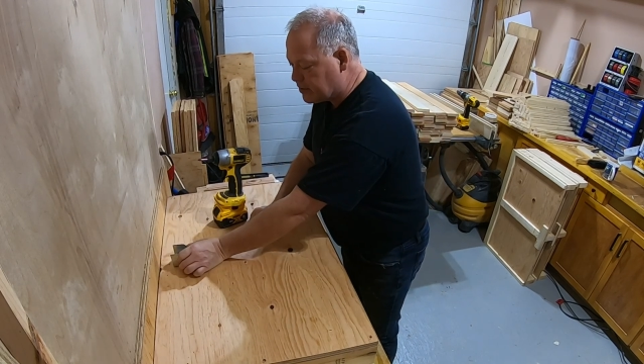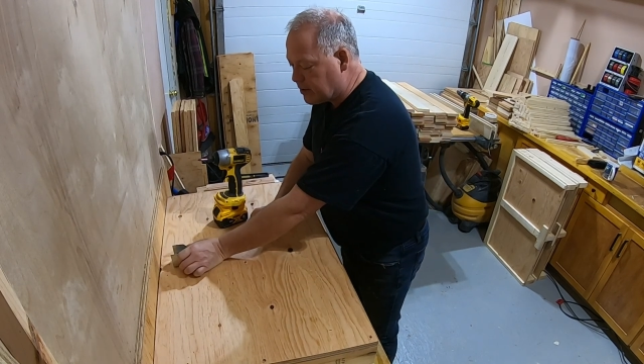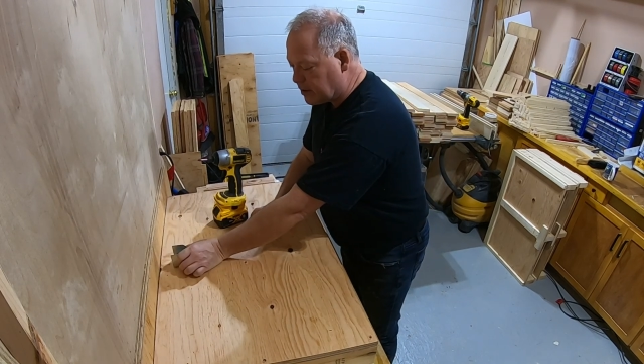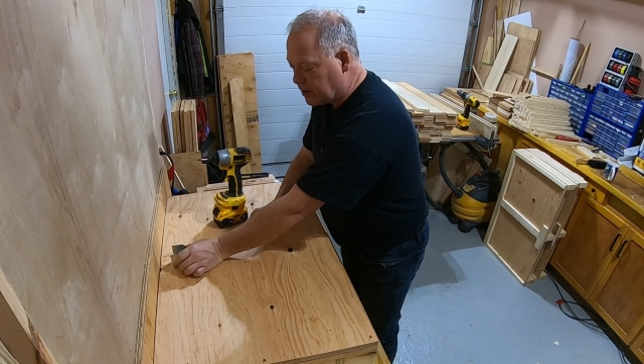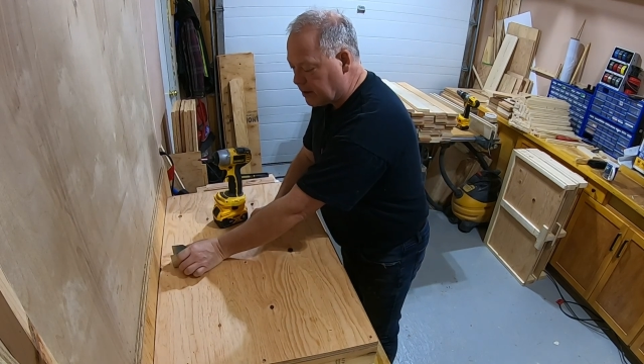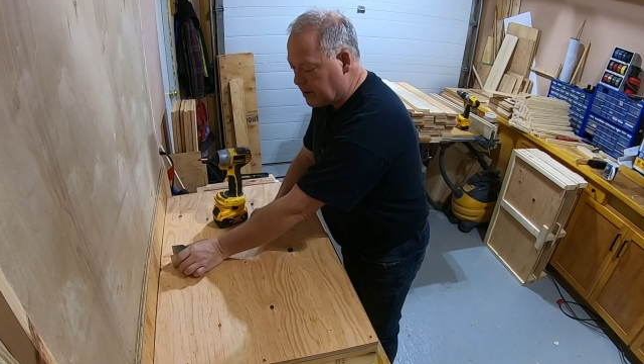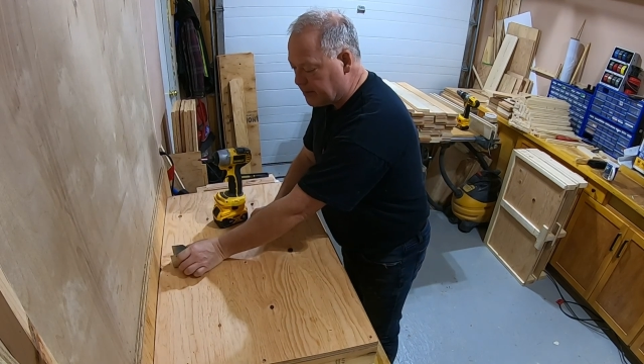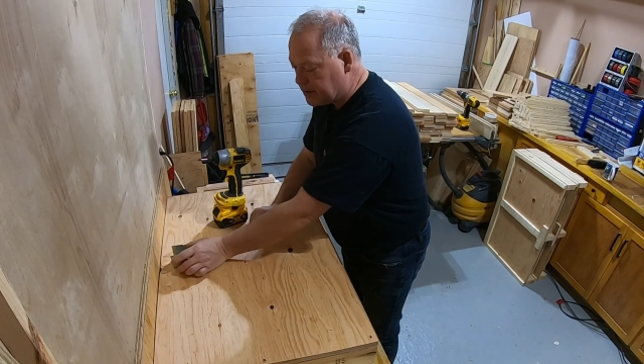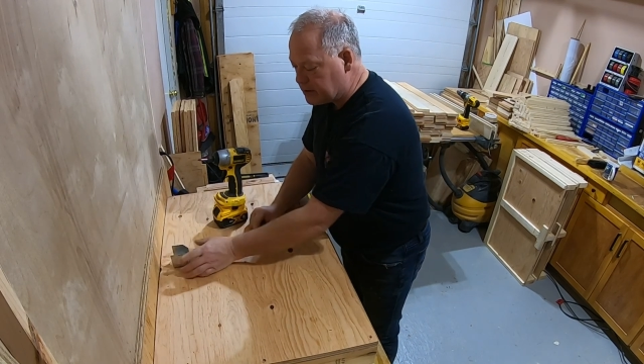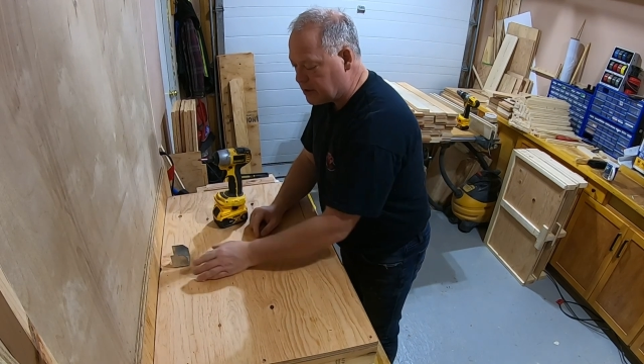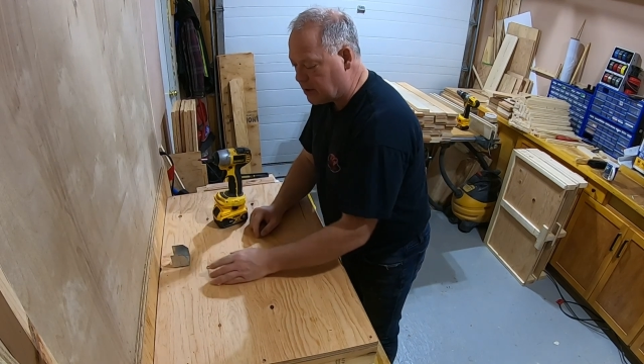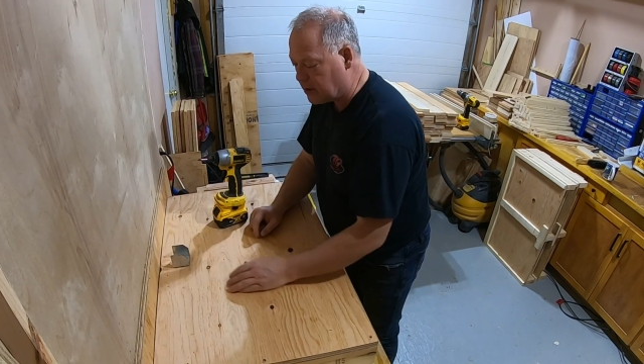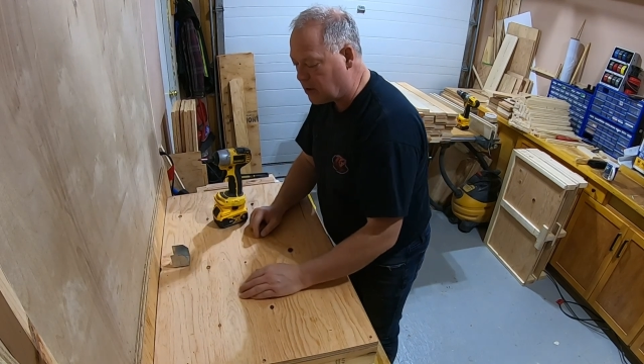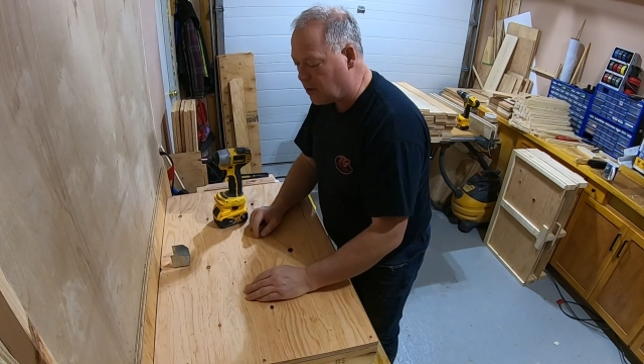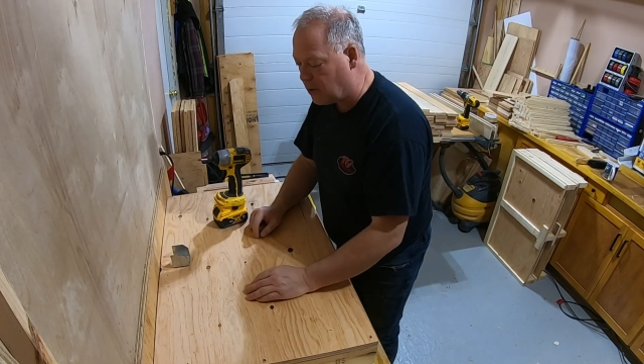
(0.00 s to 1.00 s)
so the clip is
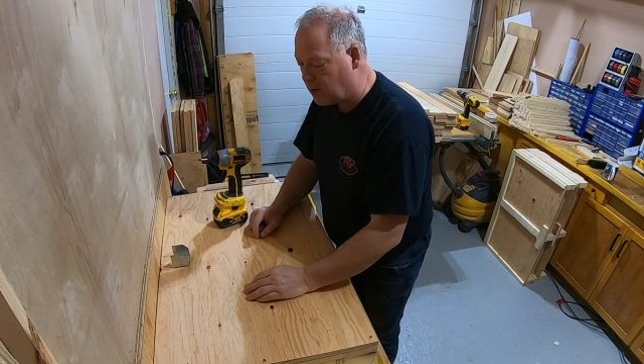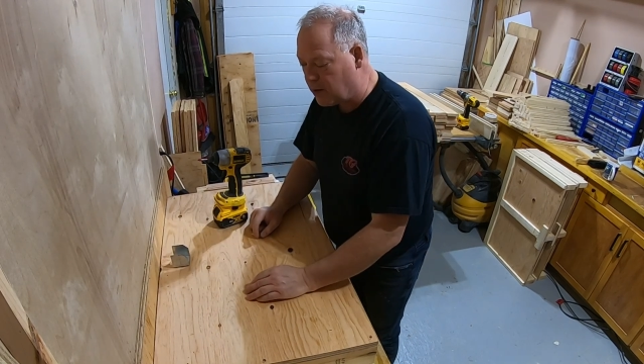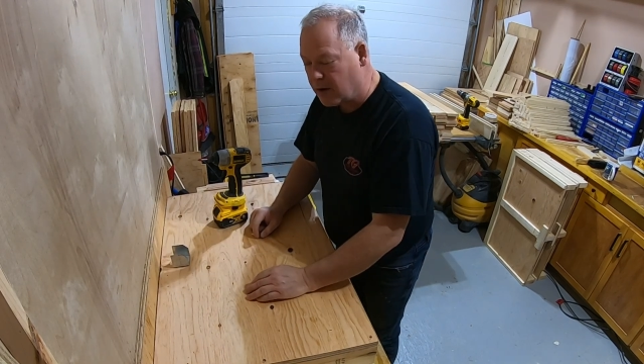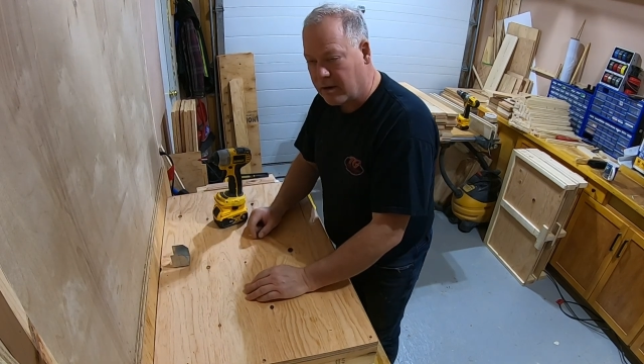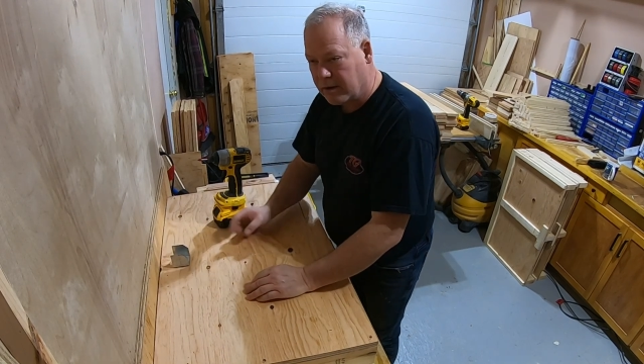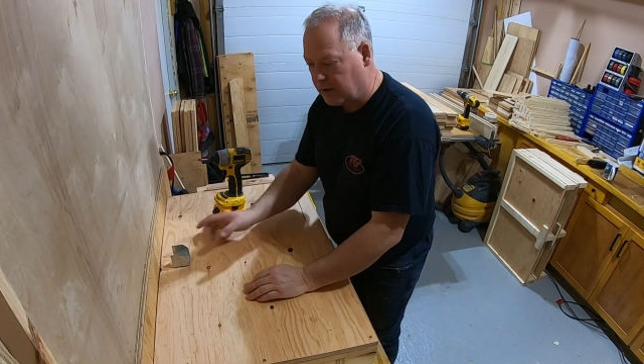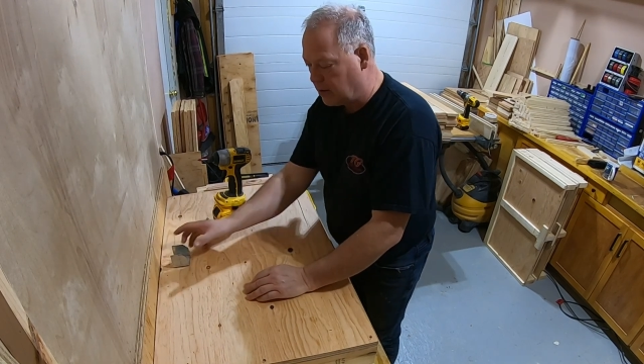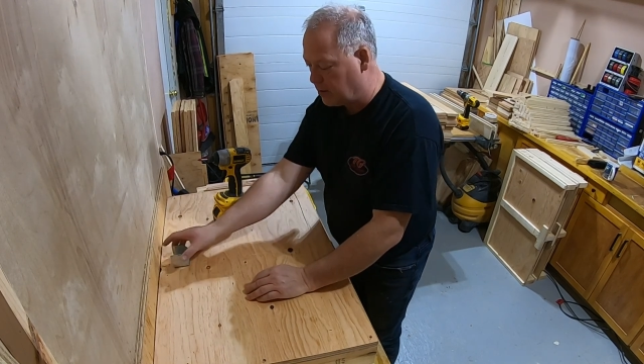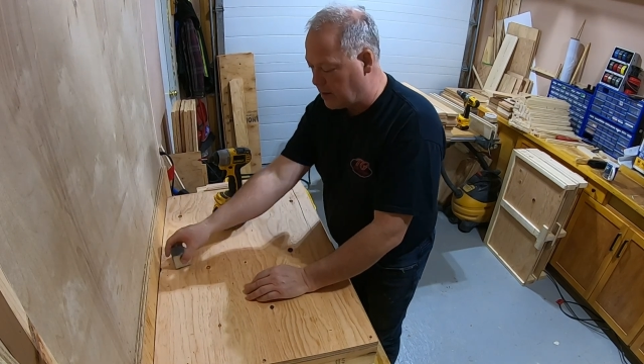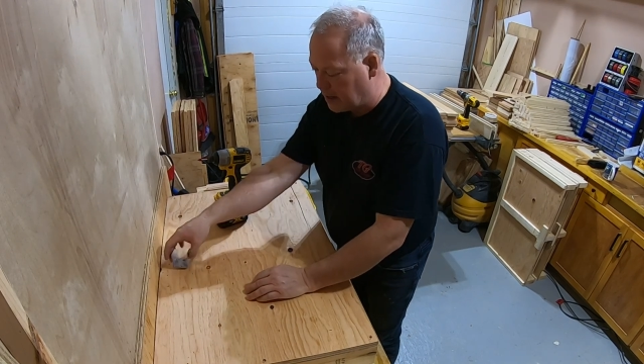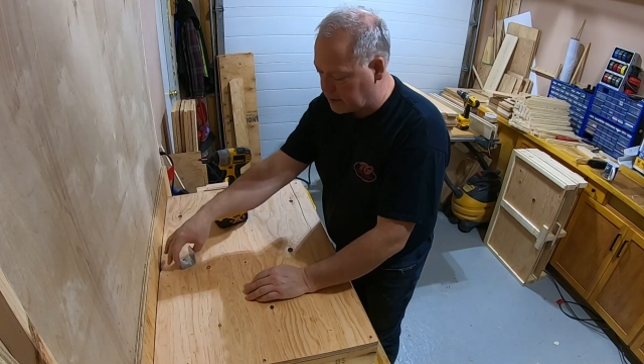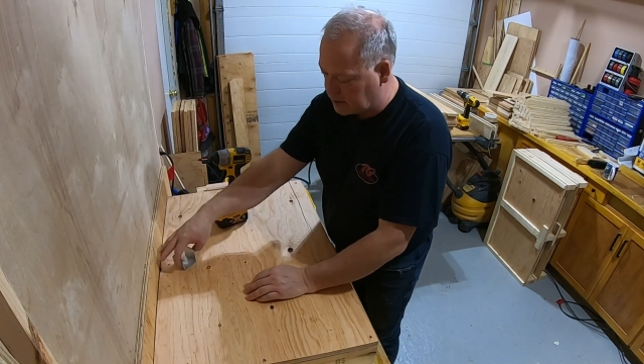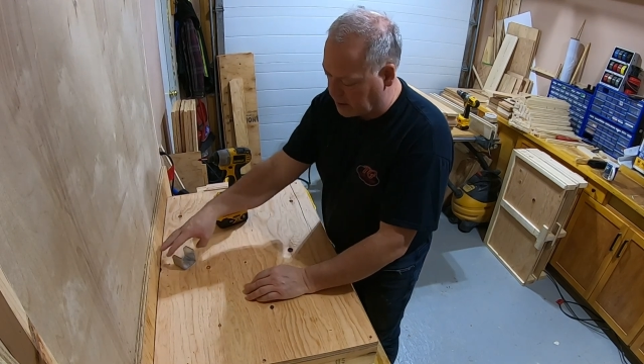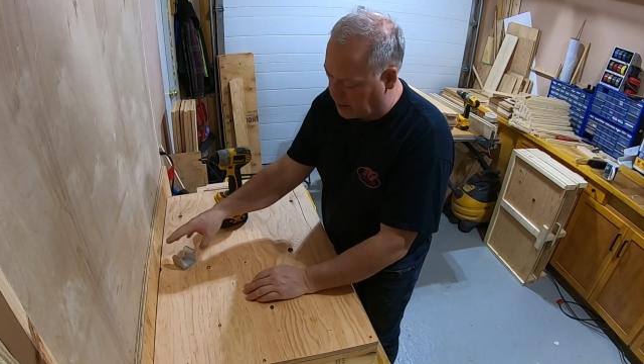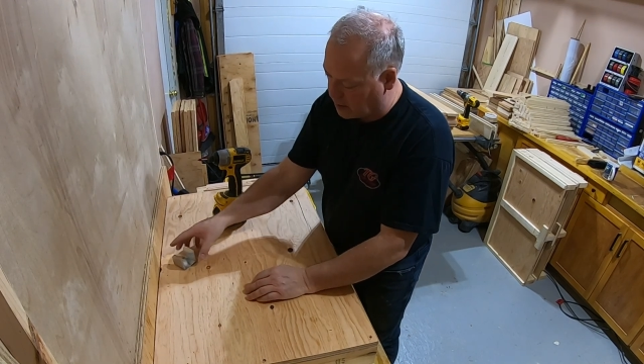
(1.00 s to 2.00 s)
going to go, you know,
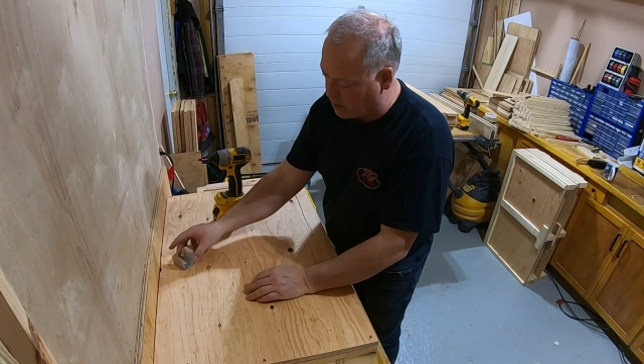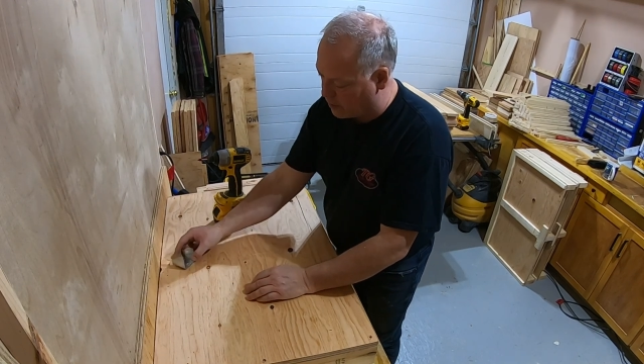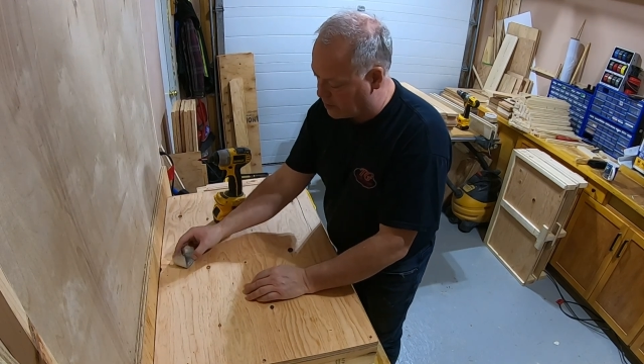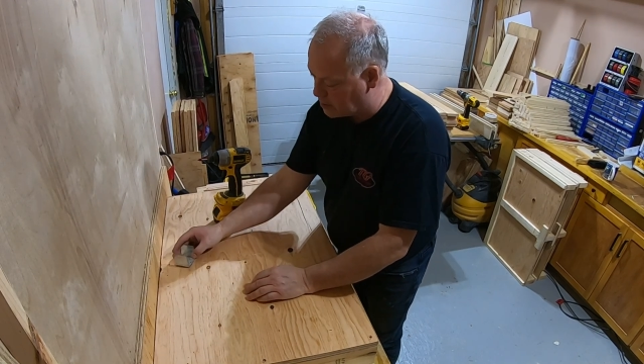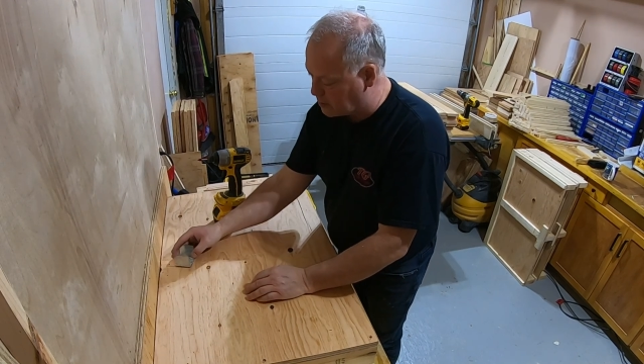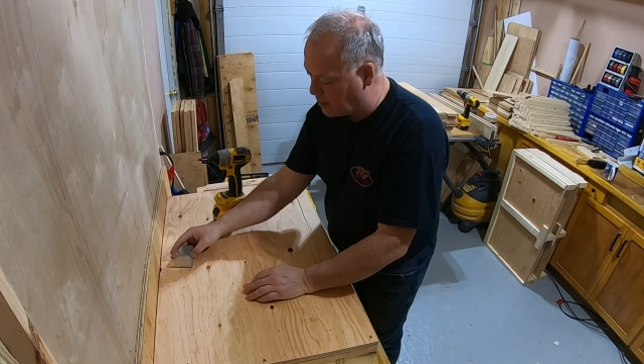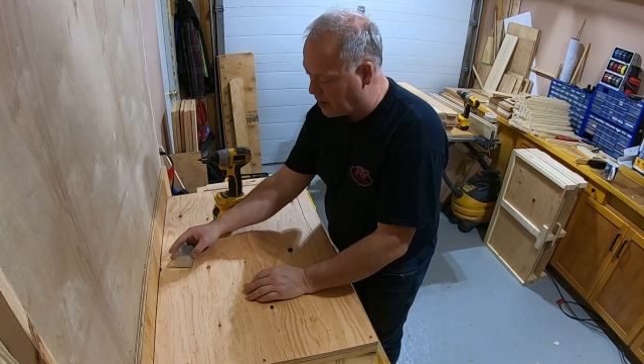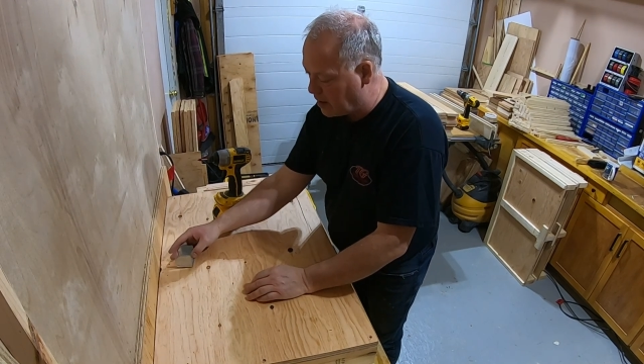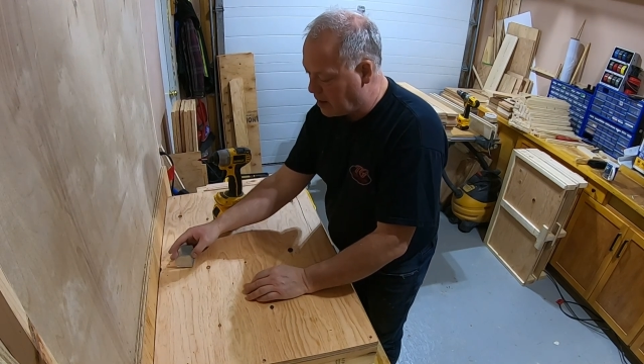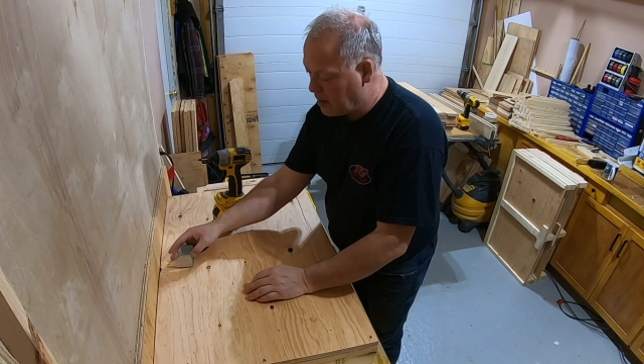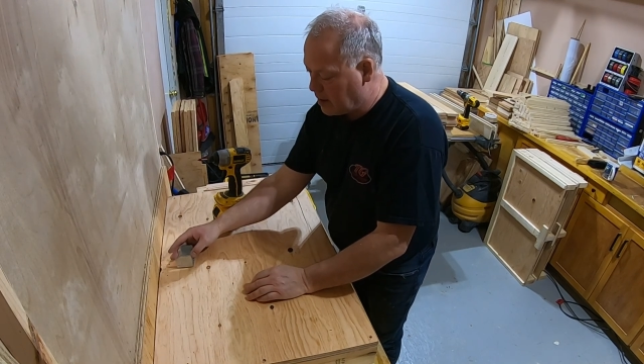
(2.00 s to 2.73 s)
actually it'll go this way.